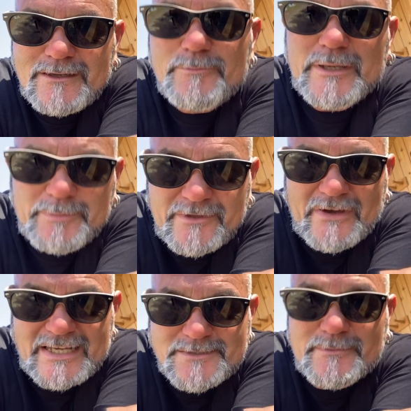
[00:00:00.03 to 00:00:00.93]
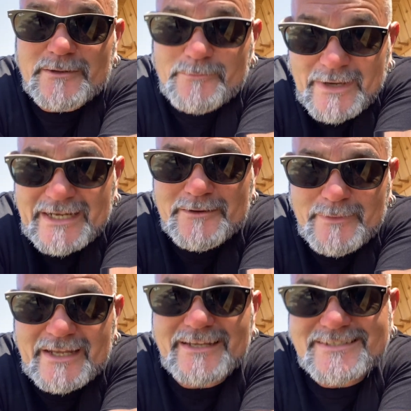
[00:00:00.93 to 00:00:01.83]
People have asked me many,
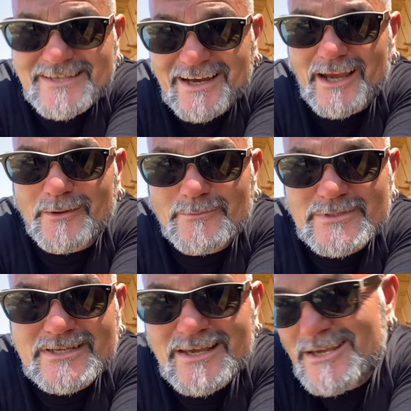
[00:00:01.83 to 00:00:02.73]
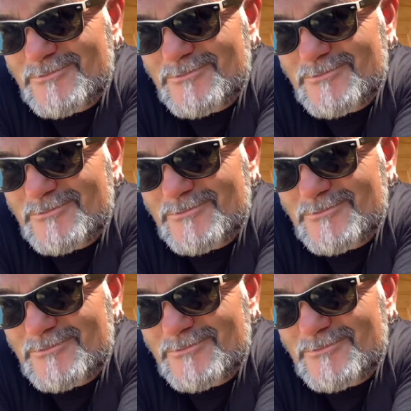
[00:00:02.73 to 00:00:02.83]
many times